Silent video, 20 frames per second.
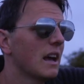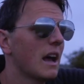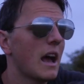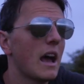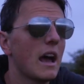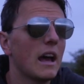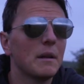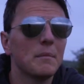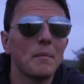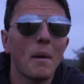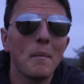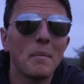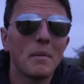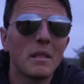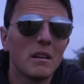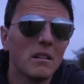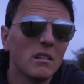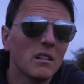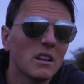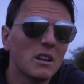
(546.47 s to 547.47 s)
and maybe
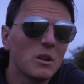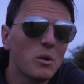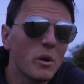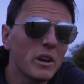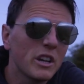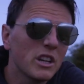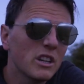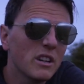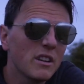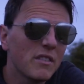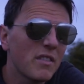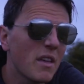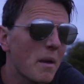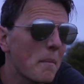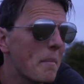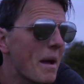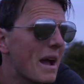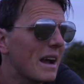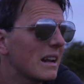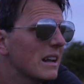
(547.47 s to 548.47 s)
they'll look quite good if they're
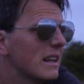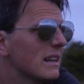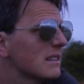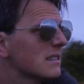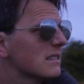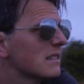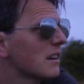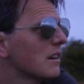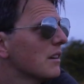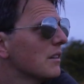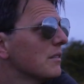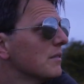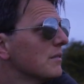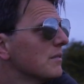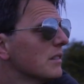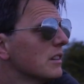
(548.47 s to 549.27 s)
backlit, so